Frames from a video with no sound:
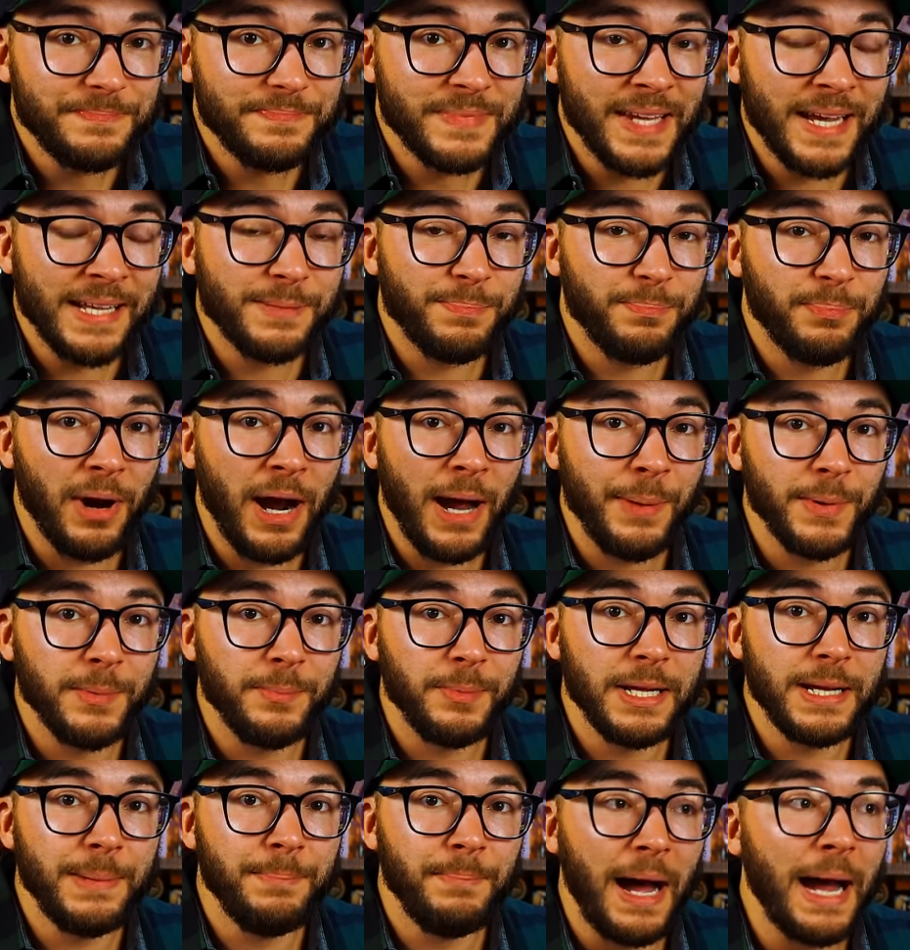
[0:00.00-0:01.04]
That's
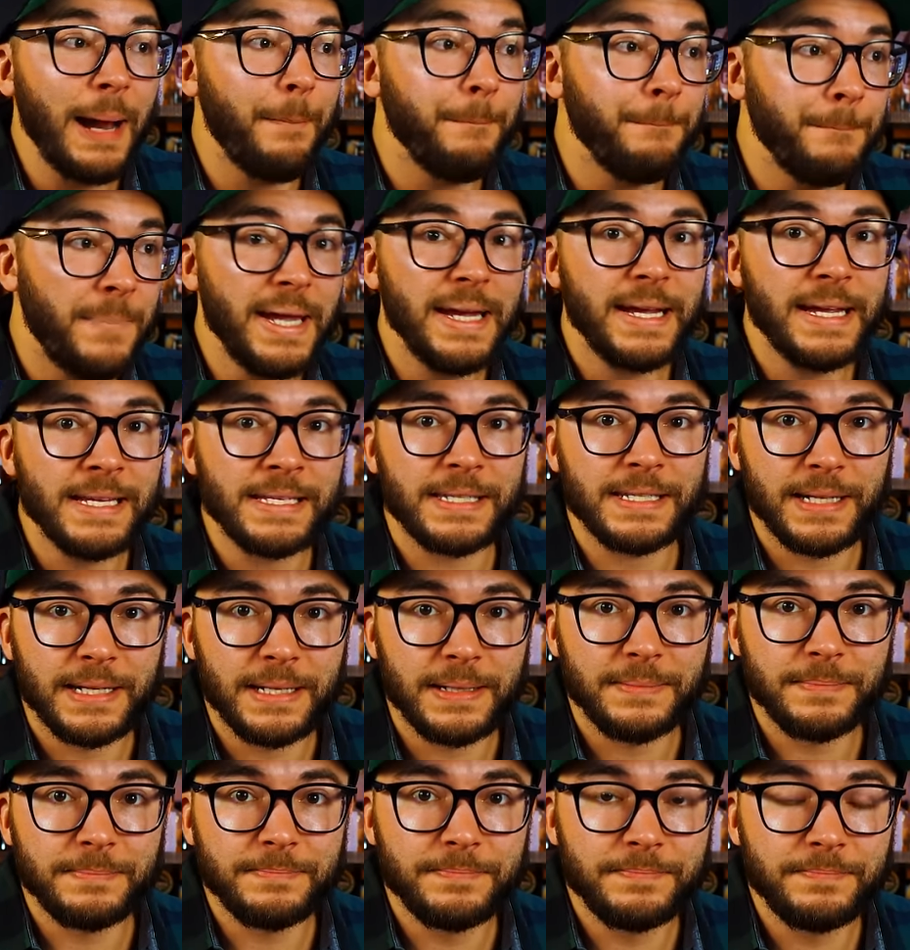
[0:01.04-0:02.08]
probably my biggest
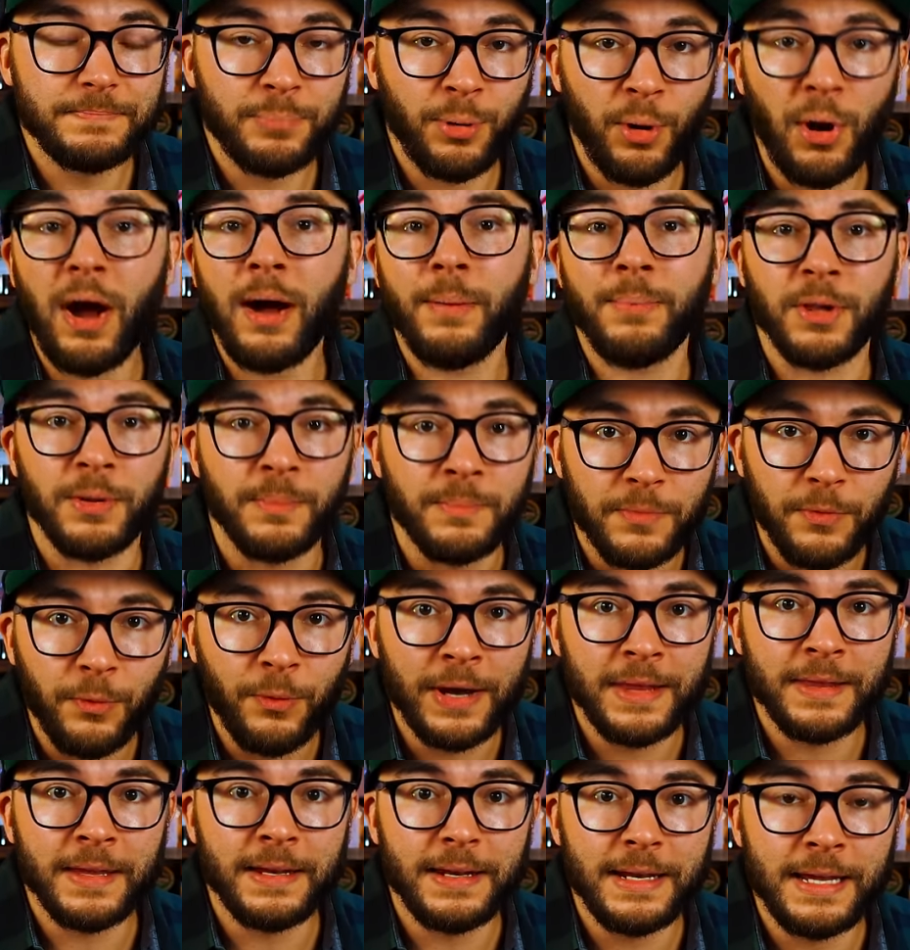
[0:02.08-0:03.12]
problem
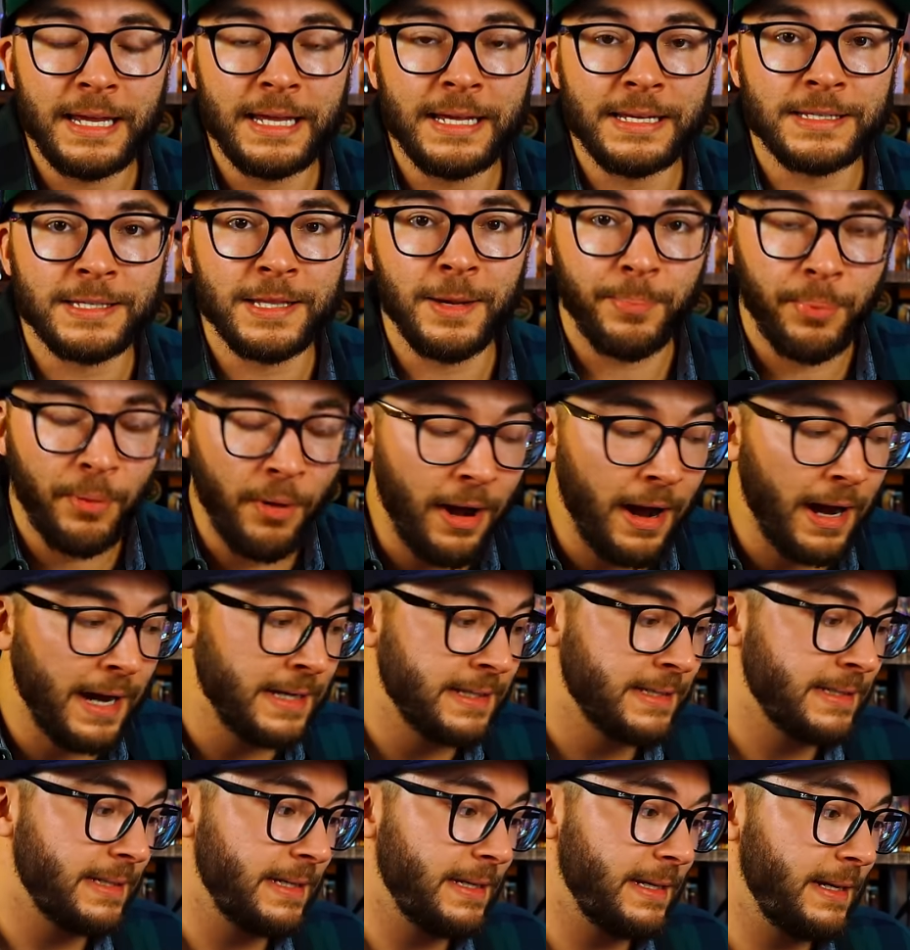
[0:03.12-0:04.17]
with it is the
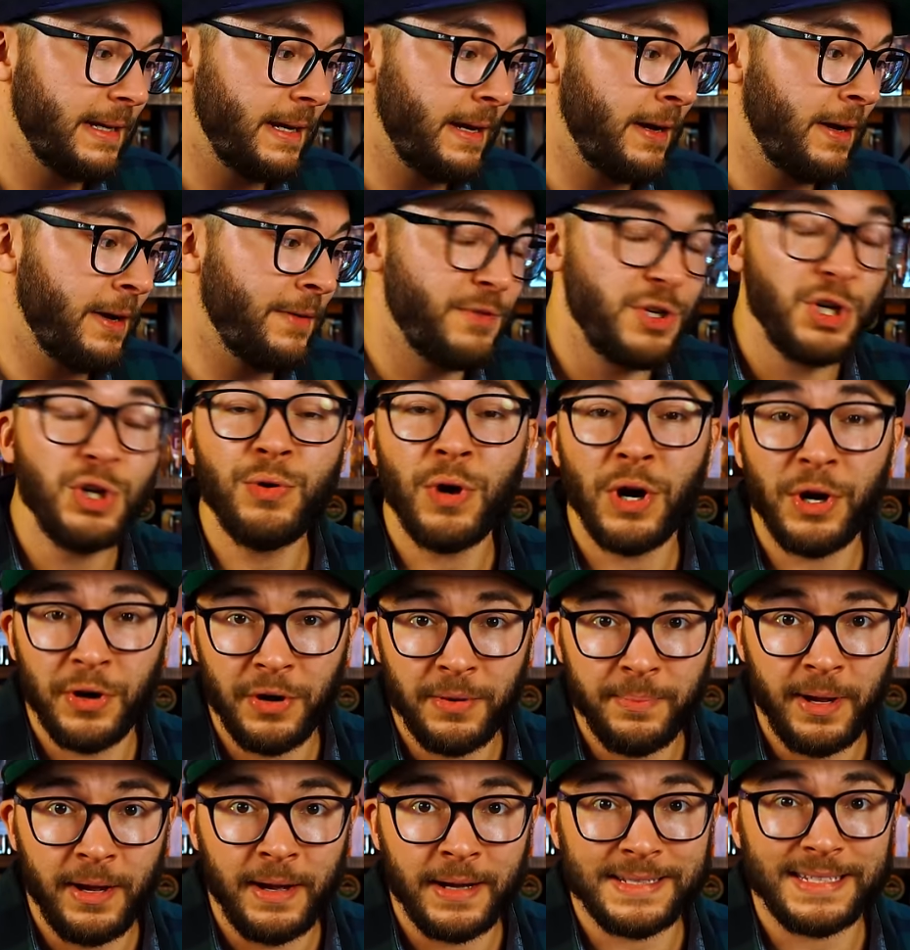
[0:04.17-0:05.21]
price of
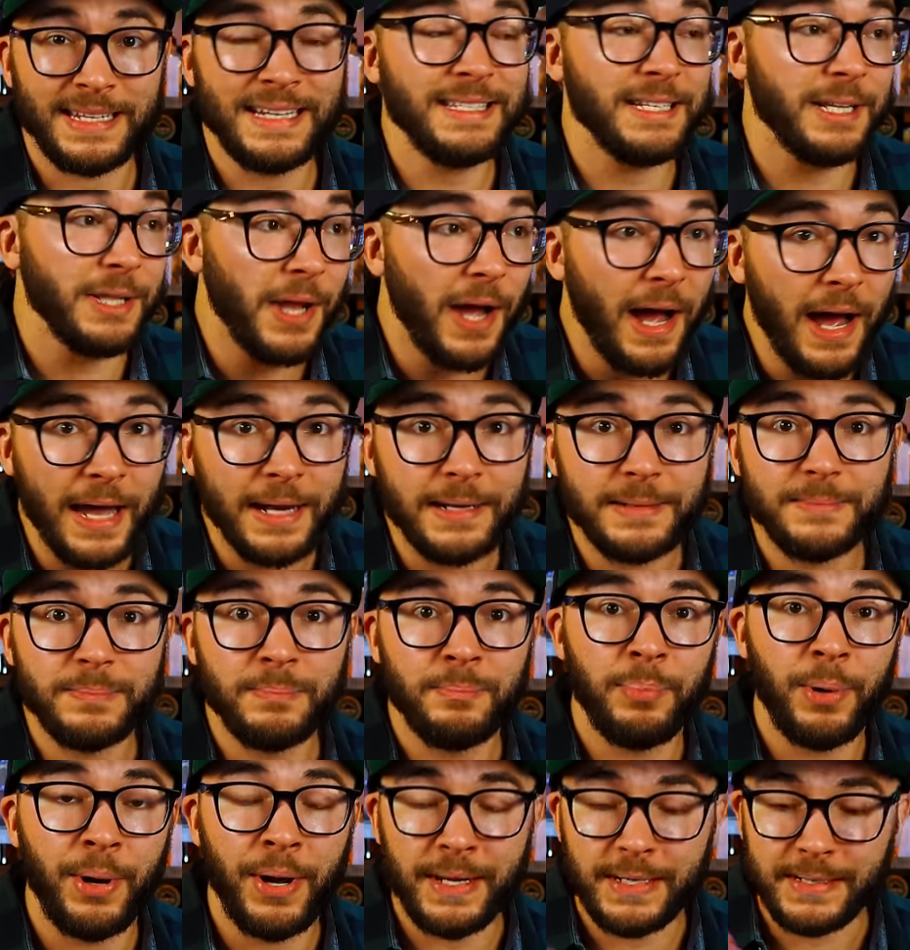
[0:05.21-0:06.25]
200 bucks. It's a lot,
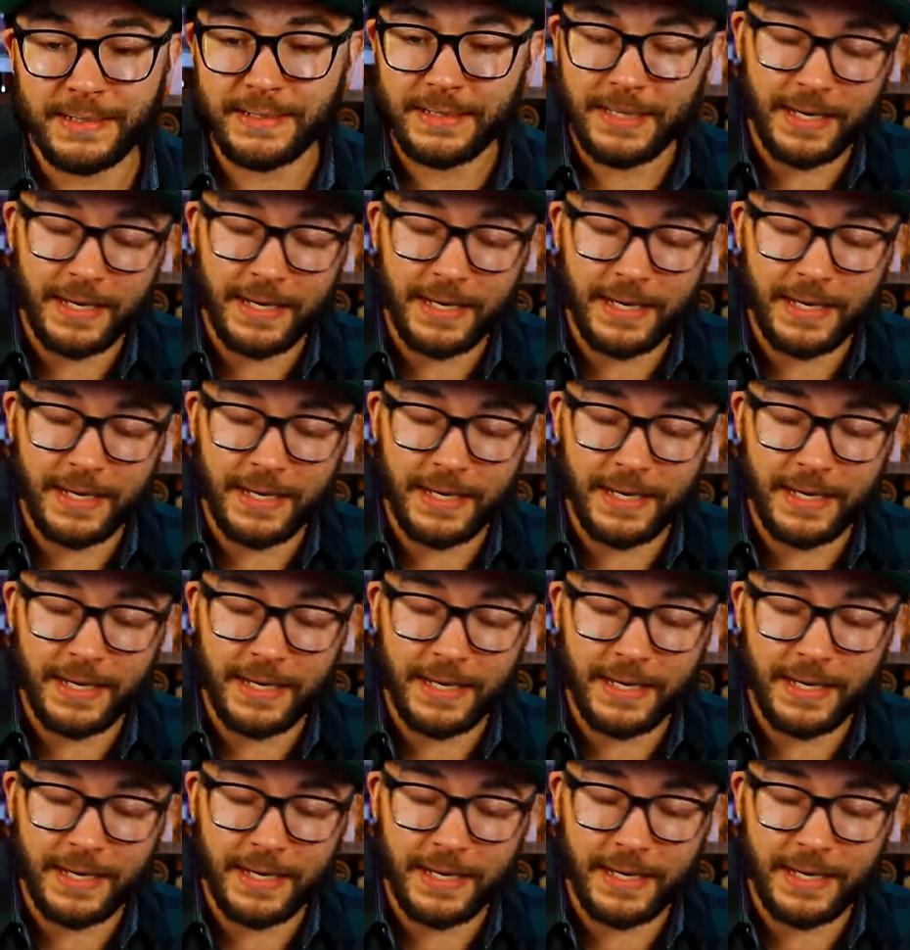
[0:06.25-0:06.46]
but